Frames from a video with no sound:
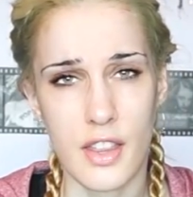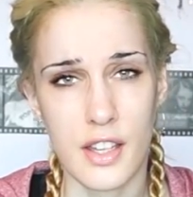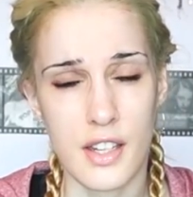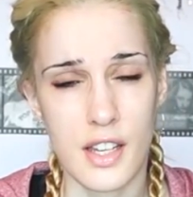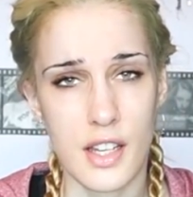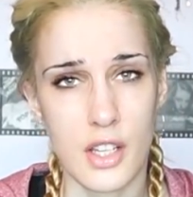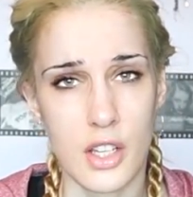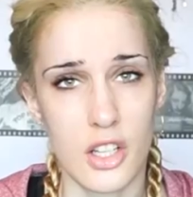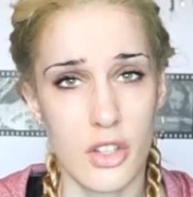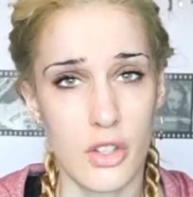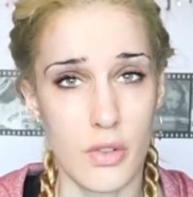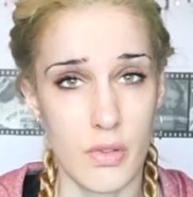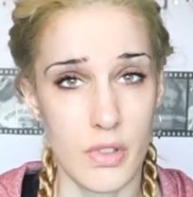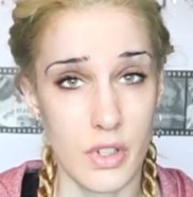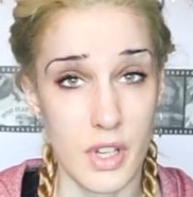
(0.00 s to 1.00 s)
that it is
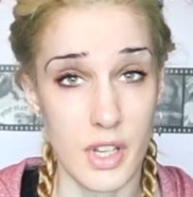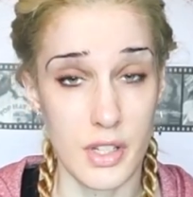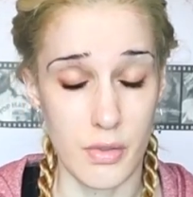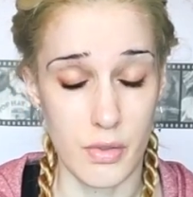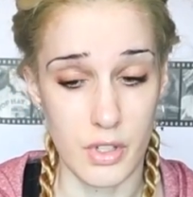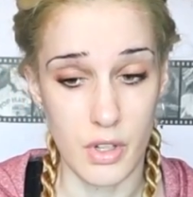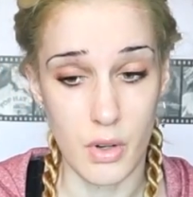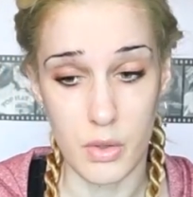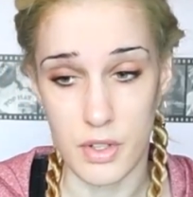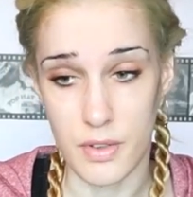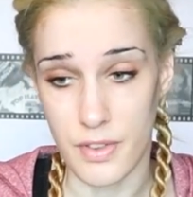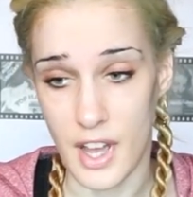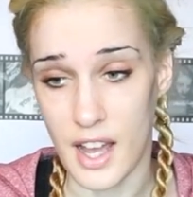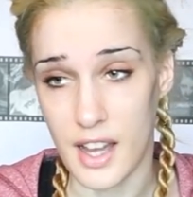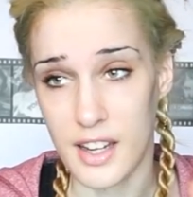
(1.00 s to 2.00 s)
as a result of
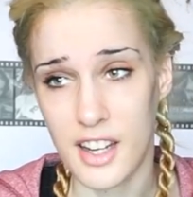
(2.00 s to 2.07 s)
that.